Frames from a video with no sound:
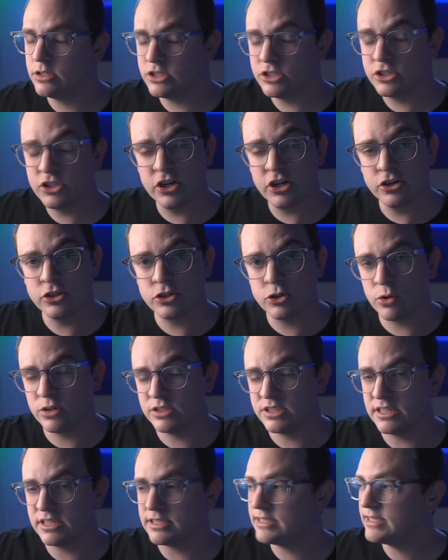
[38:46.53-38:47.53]
turn
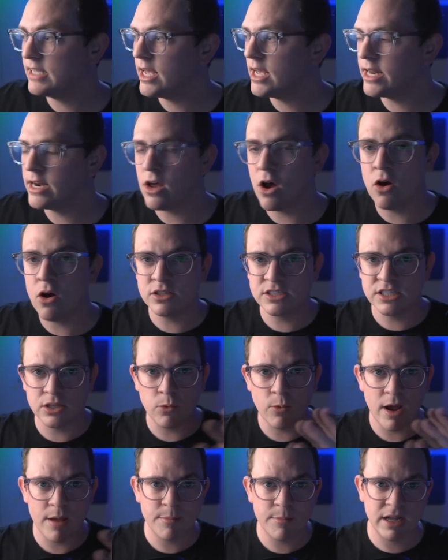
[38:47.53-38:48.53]
towards the sun, all of a sudden the
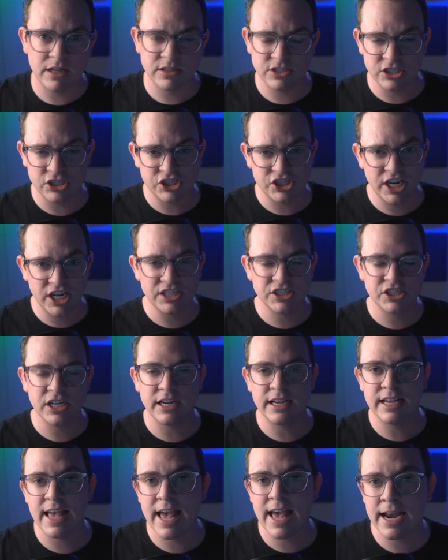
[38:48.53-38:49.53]
white balance is changing
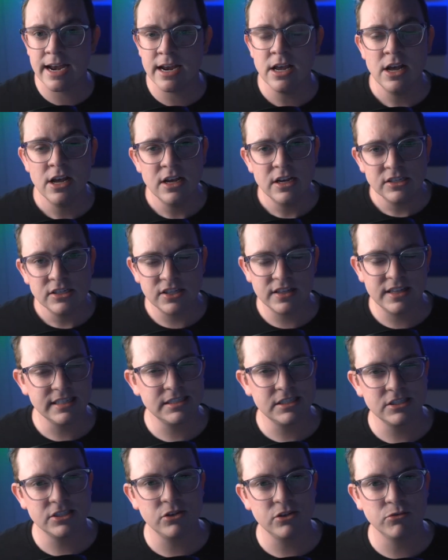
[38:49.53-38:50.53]
again. So that's
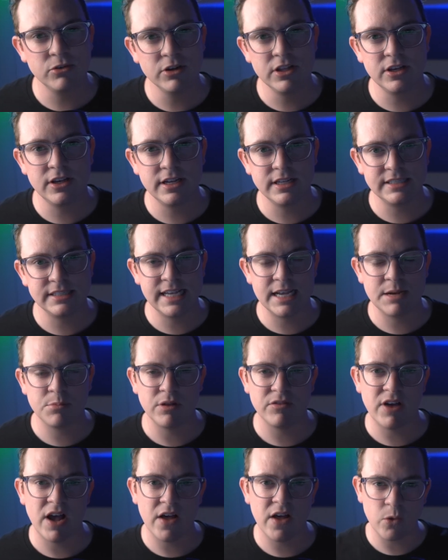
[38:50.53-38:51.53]
just a really good example
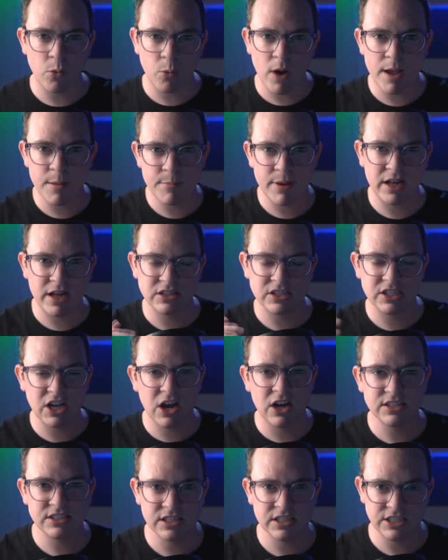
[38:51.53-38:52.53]
of how the white balance
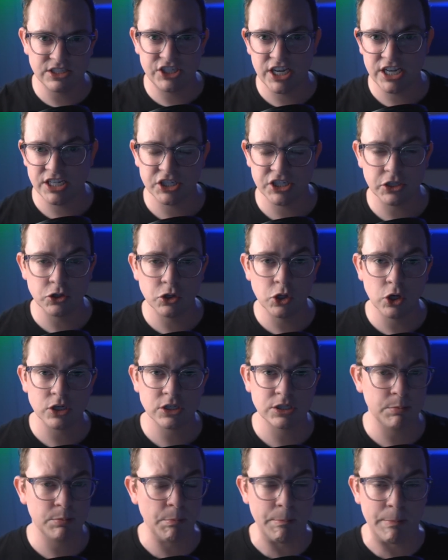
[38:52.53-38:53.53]
constantly changing
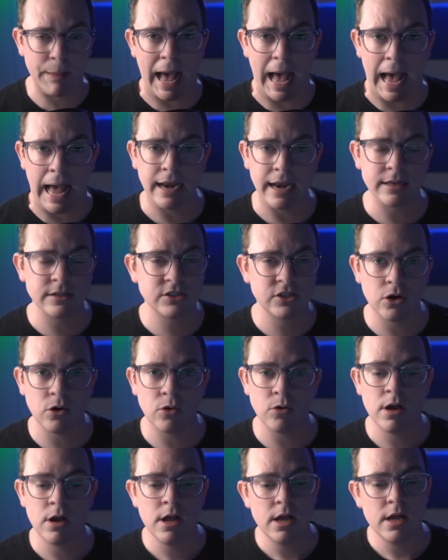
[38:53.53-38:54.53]
looks bad.
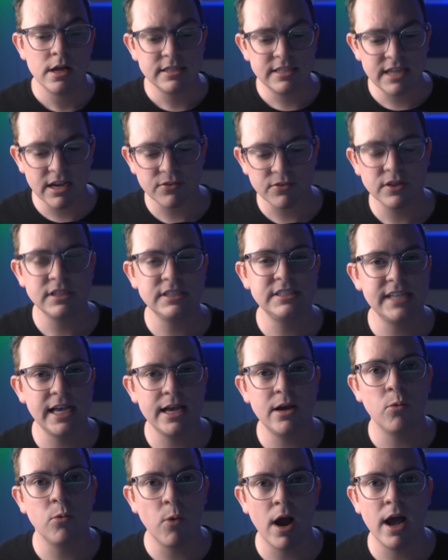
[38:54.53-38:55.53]
So definitely
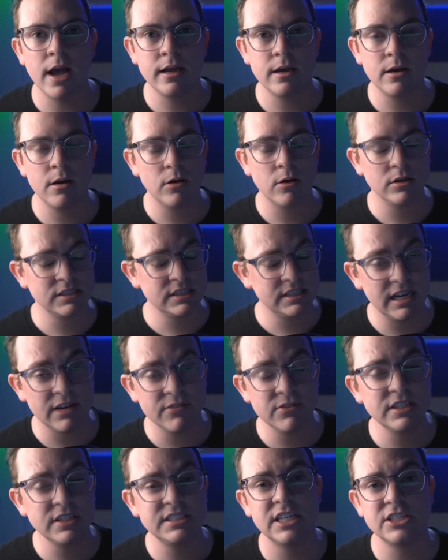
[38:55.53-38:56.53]
set
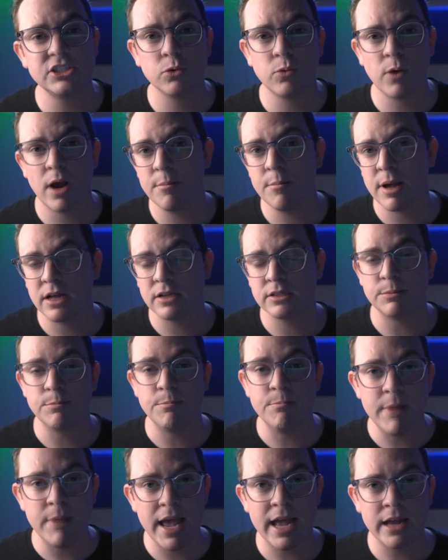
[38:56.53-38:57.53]
your white balance
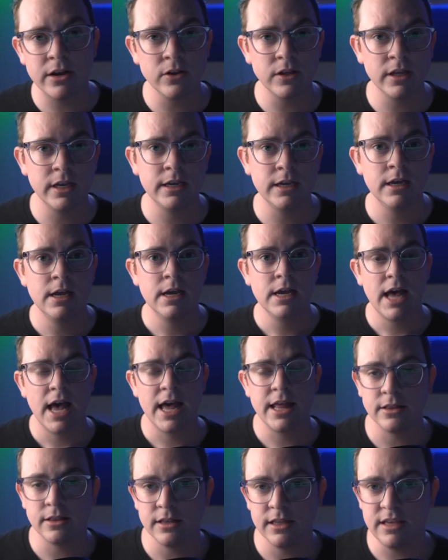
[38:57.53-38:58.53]
manually
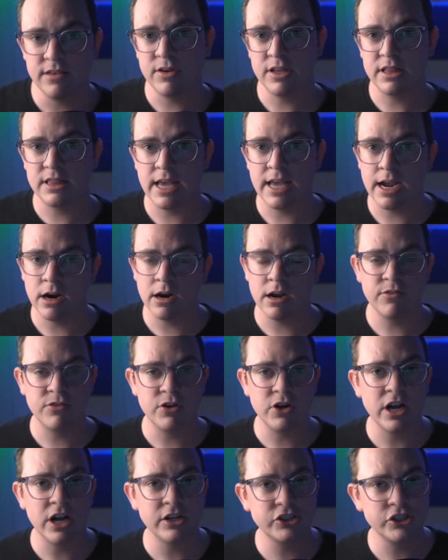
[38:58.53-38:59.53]
and leave it there. If
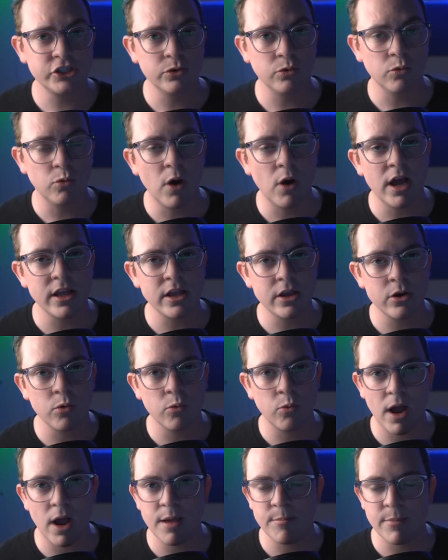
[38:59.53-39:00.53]
you're not sure what your
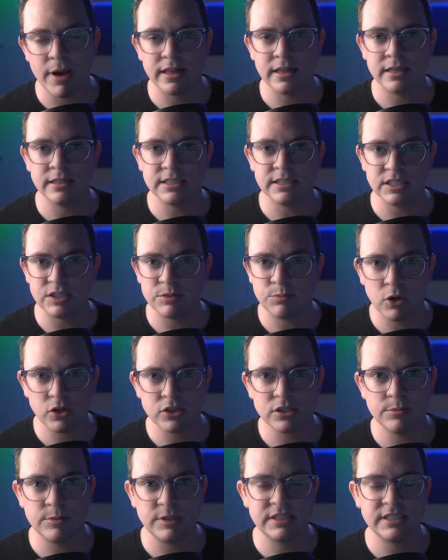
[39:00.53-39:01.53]
white balance is
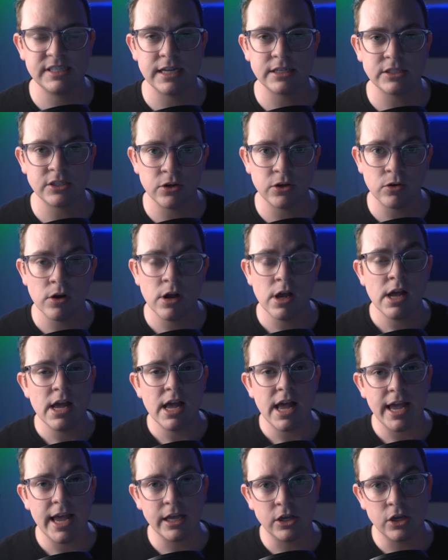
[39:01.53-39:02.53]
supposed set to,
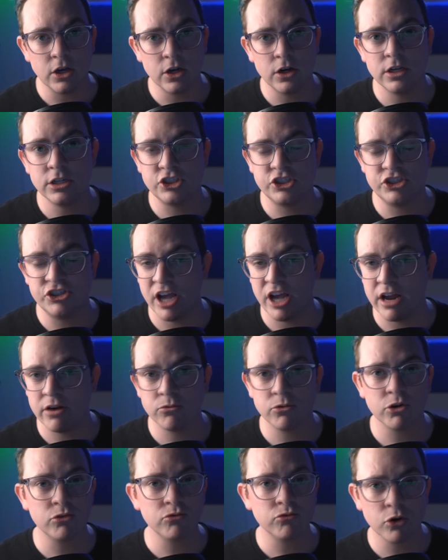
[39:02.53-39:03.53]
a good
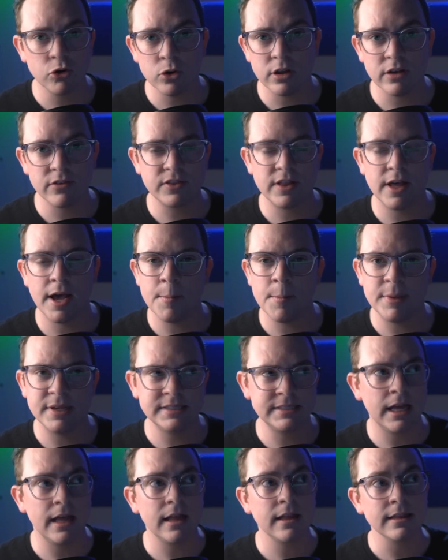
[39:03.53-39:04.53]
general rule of thumb is
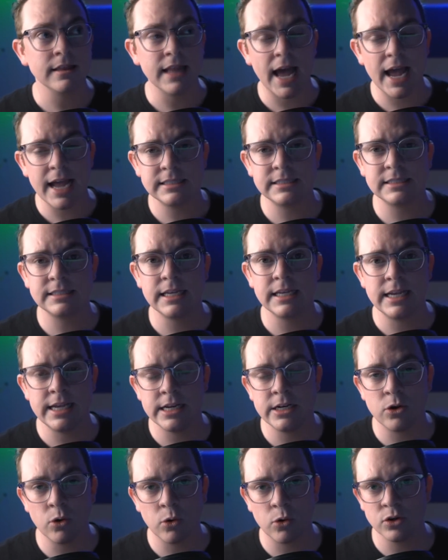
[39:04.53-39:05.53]
that lights
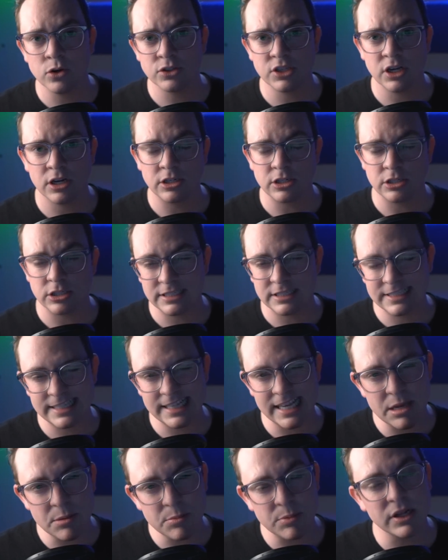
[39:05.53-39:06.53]
indoors are
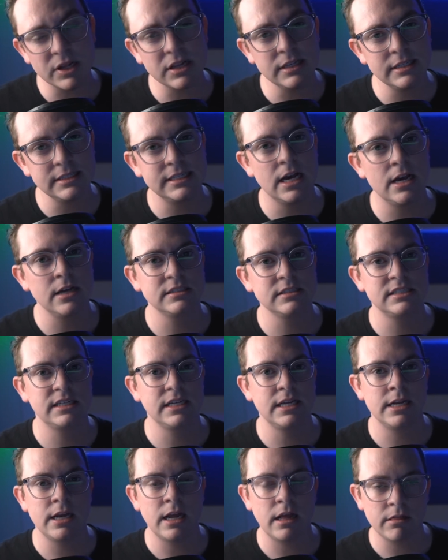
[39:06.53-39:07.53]
typically
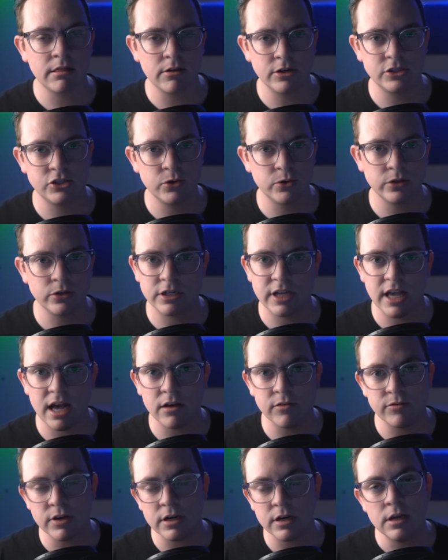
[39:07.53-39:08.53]
tungsten at 3200
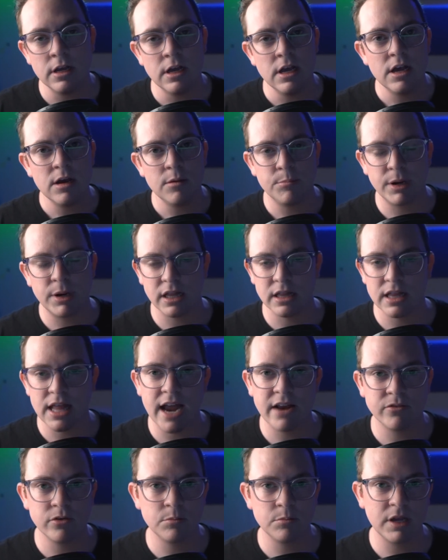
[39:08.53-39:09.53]
Kelvin, but a
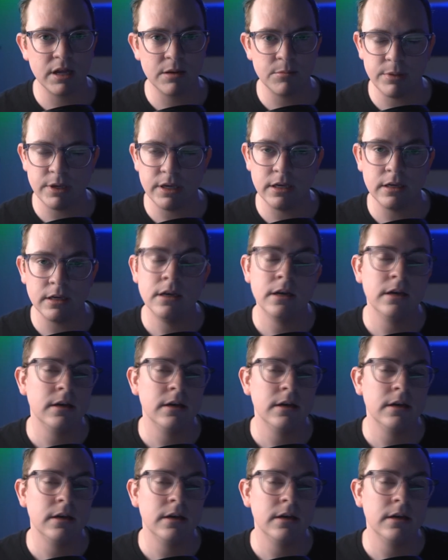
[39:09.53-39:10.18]
lot of them can be,